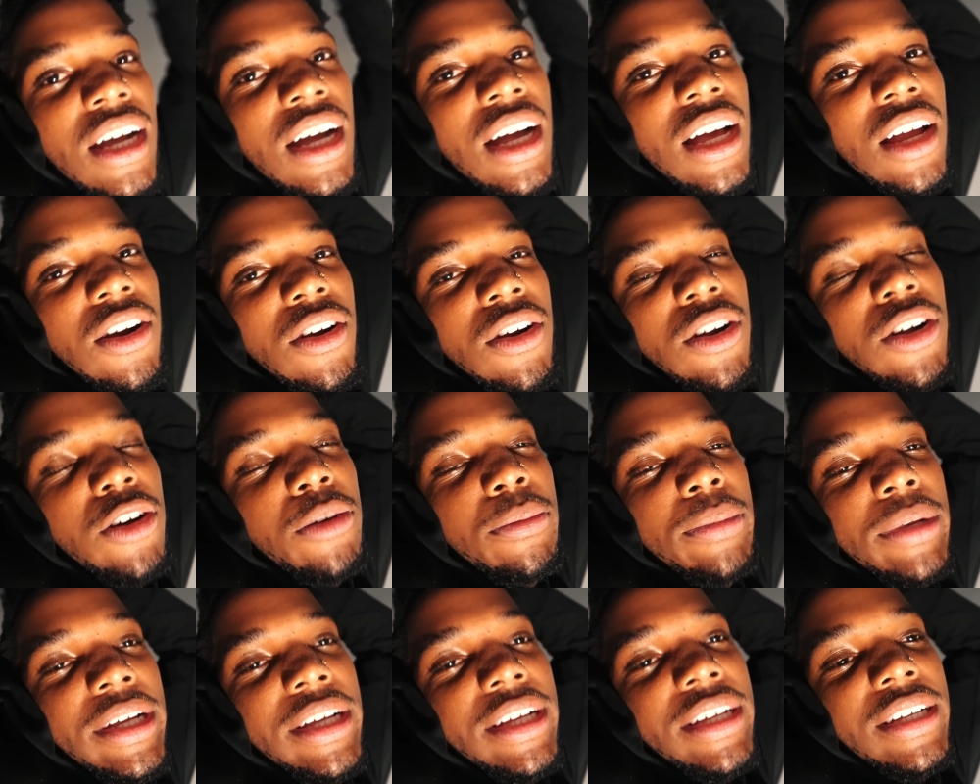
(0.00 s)
I don't know,
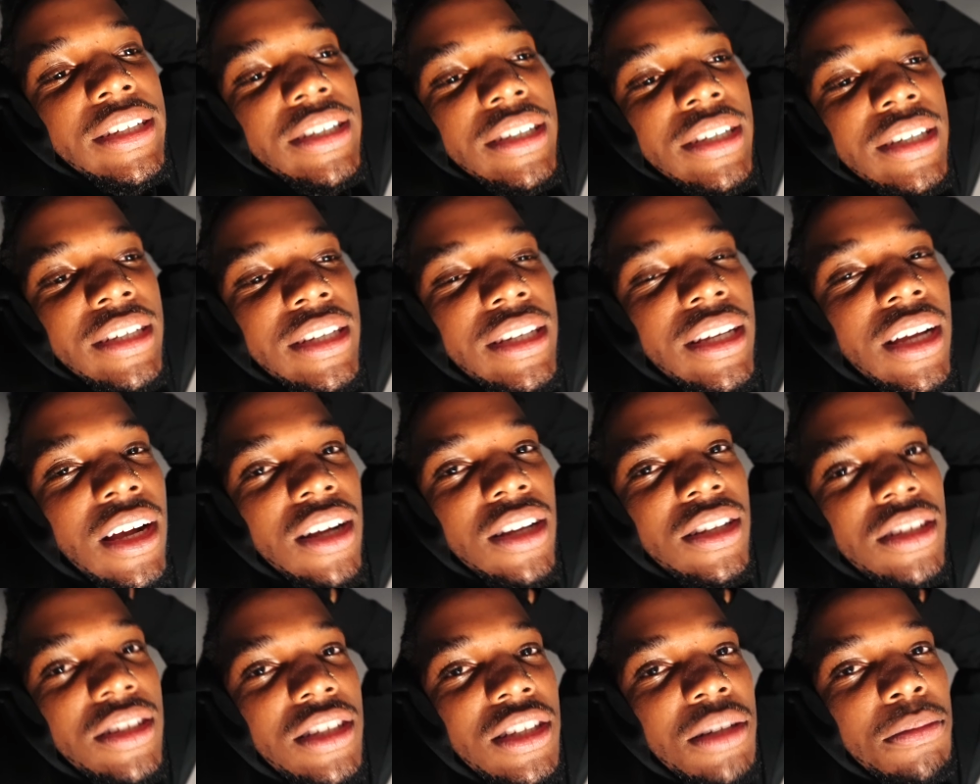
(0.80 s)
man.
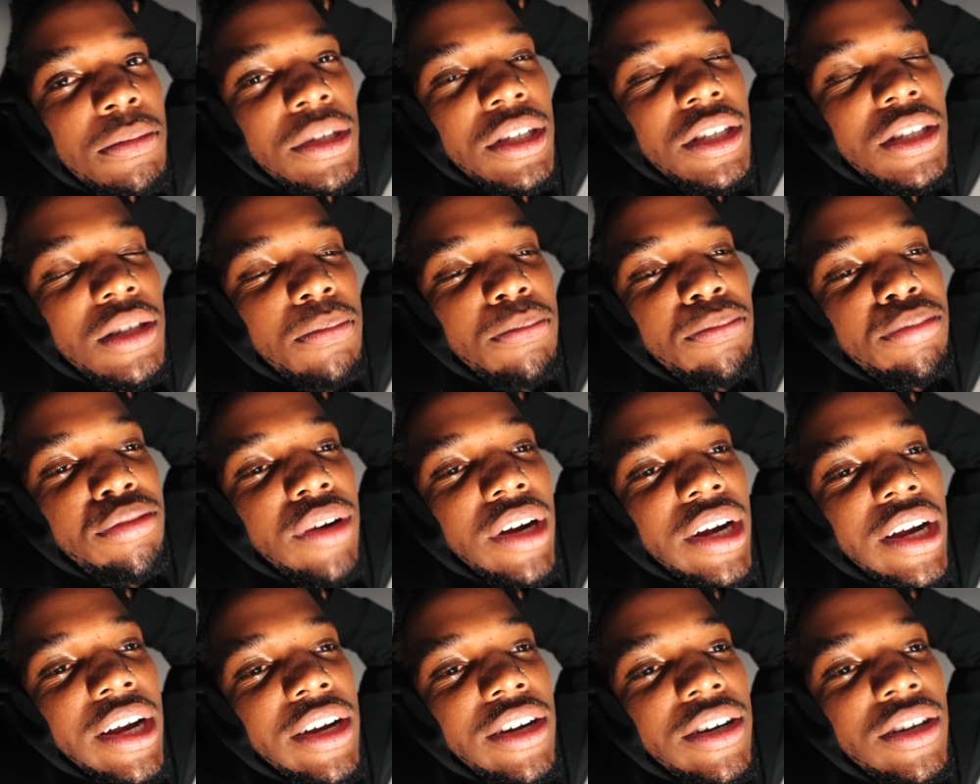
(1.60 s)
Y'all send me some
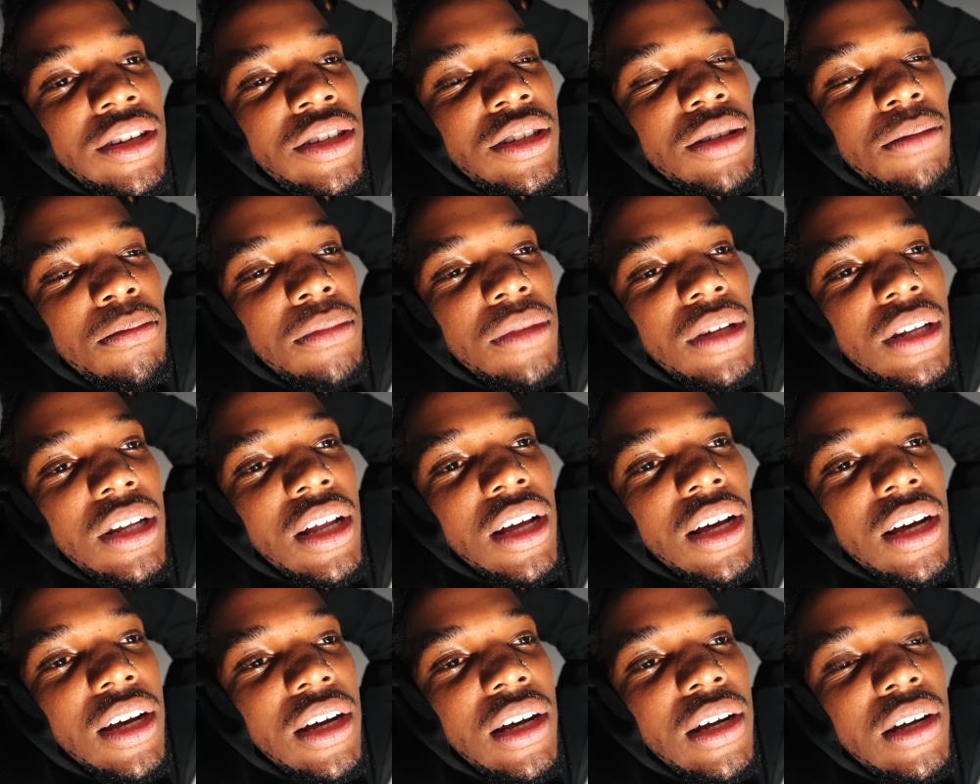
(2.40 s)
prayers, some
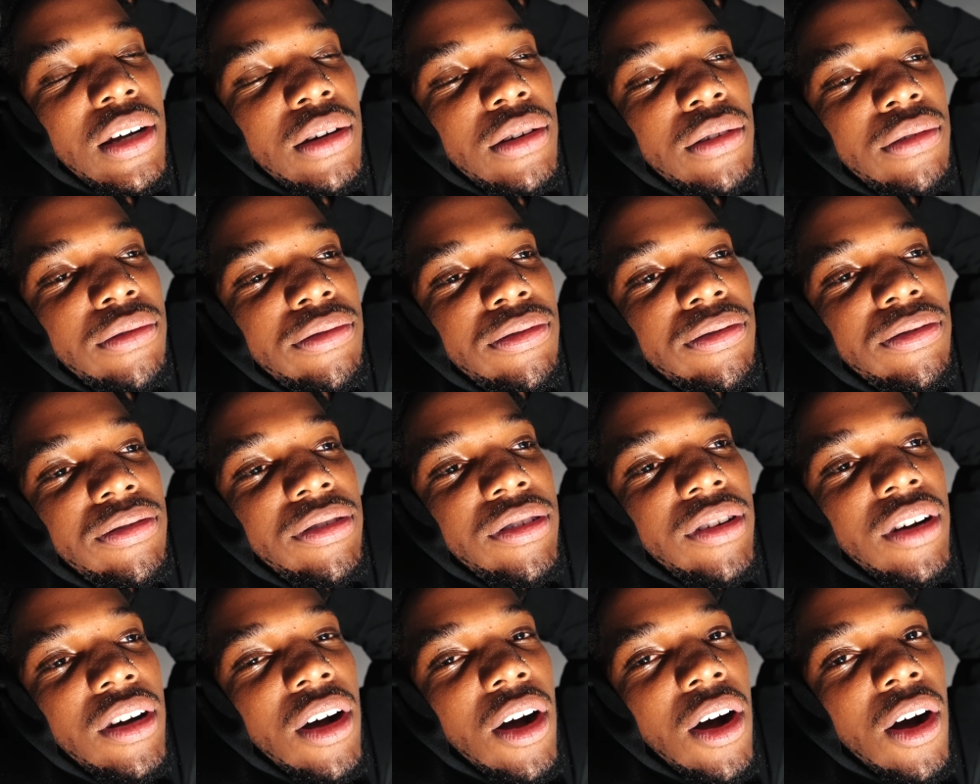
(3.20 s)

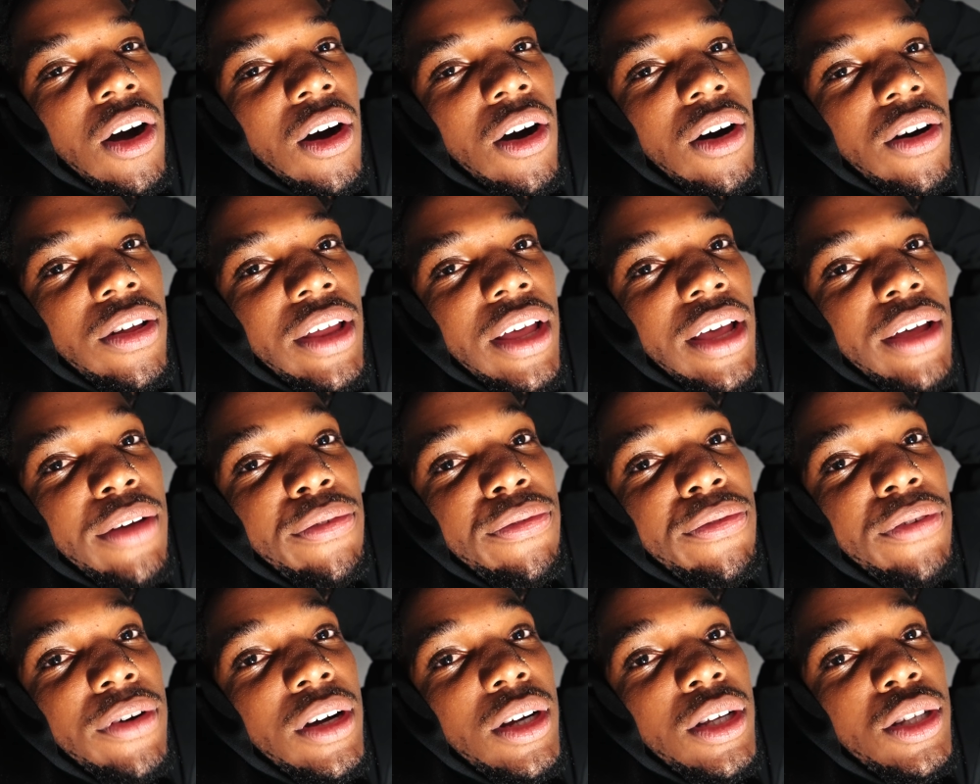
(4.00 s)
love, all that
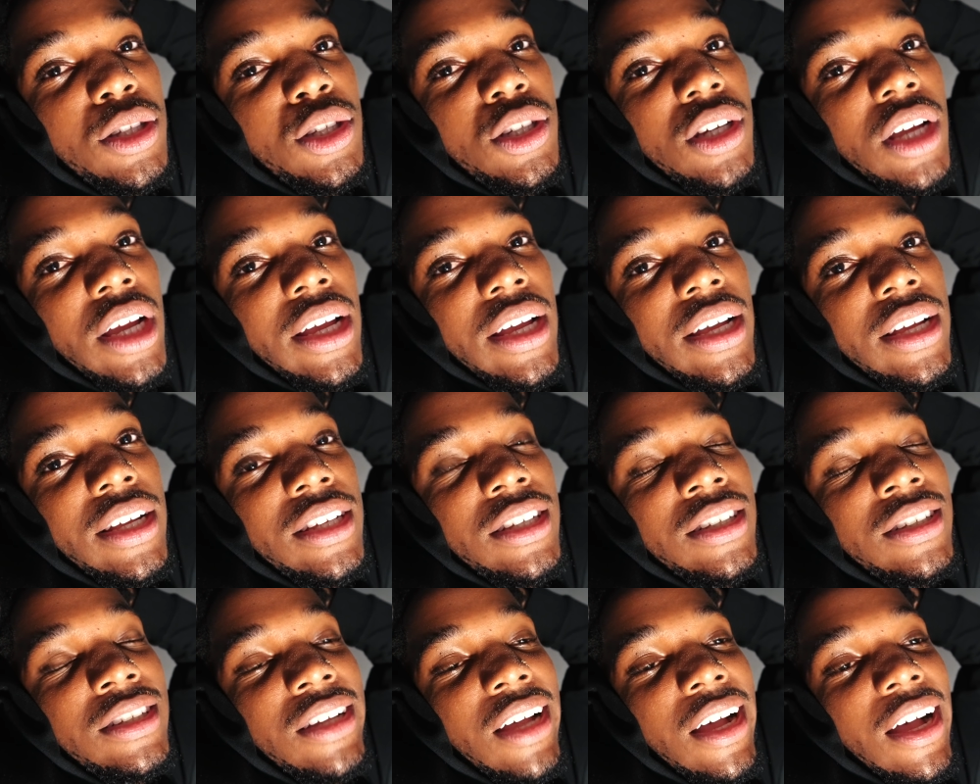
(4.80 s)
fun
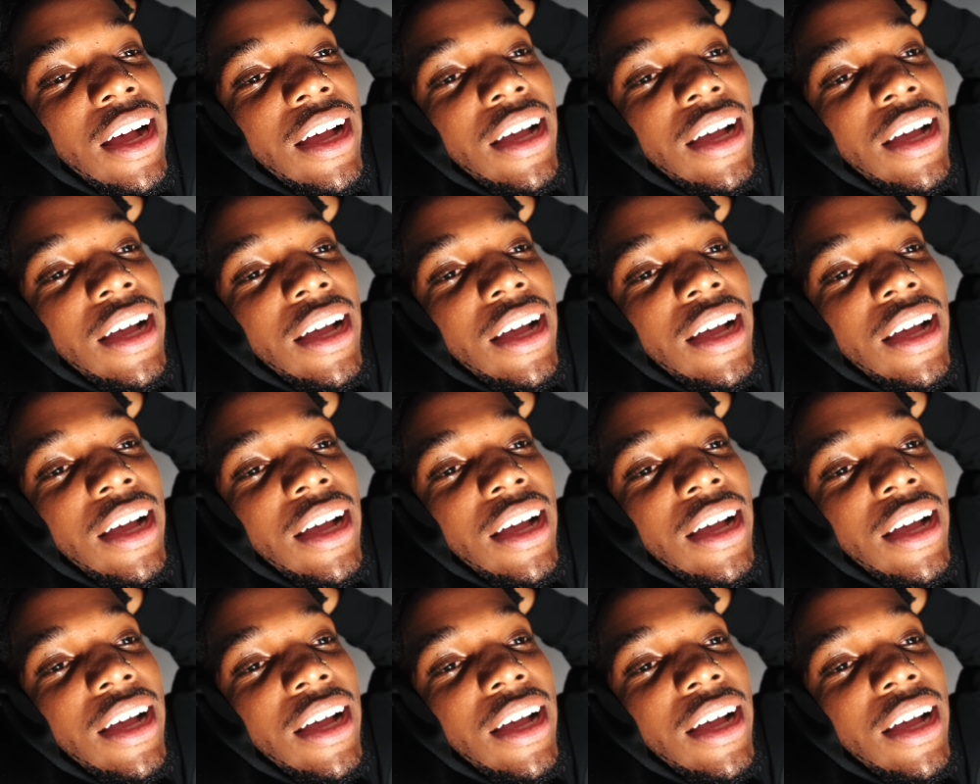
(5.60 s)
jazz.